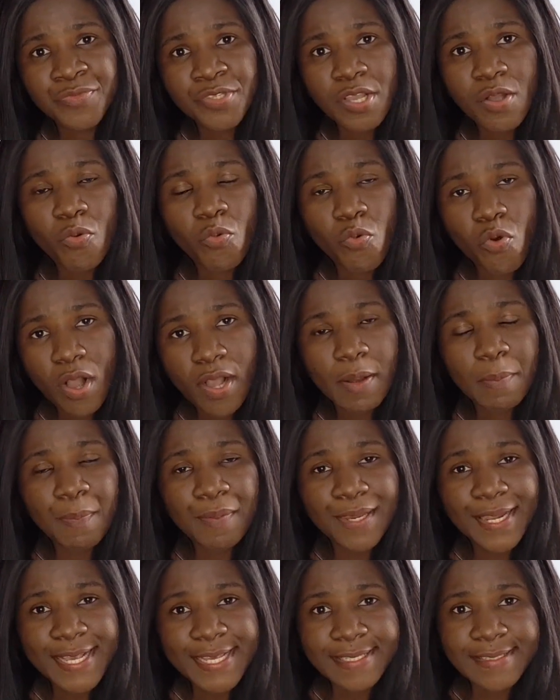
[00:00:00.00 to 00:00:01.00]

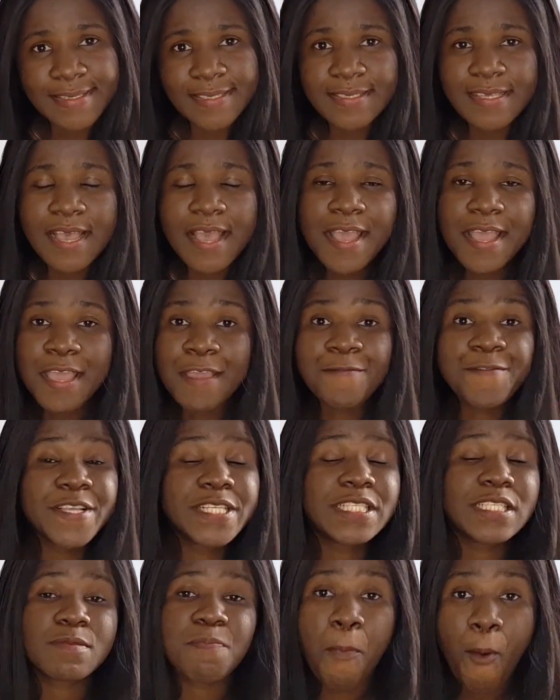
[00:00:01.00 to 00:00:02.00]
workplace. If it's
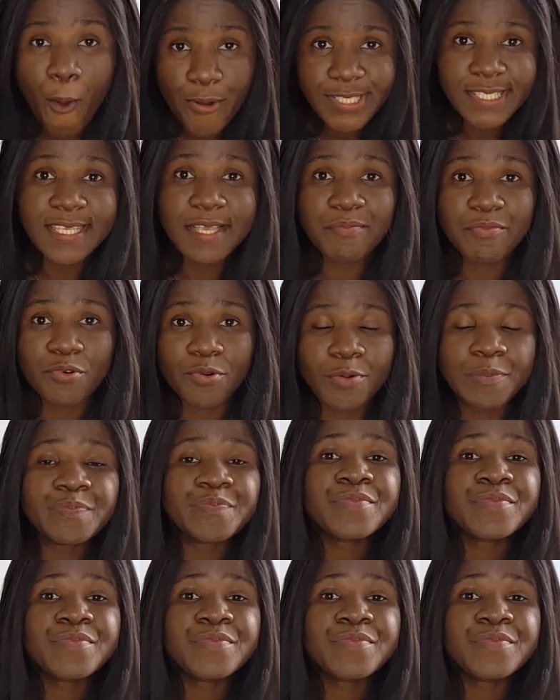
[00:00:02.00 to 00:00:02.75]
possible,